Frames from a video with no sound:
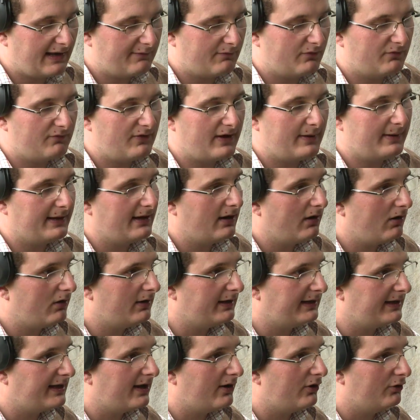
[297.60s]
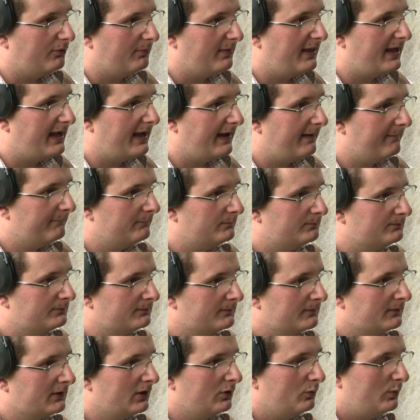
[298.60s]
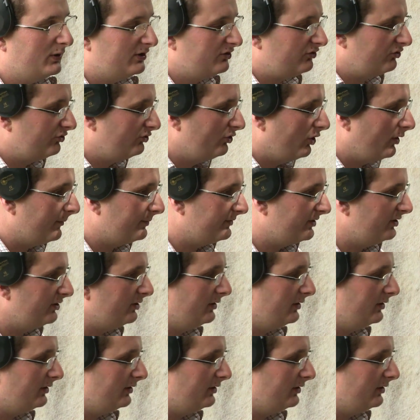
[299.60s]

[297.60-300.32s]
have a very high comb there, which stops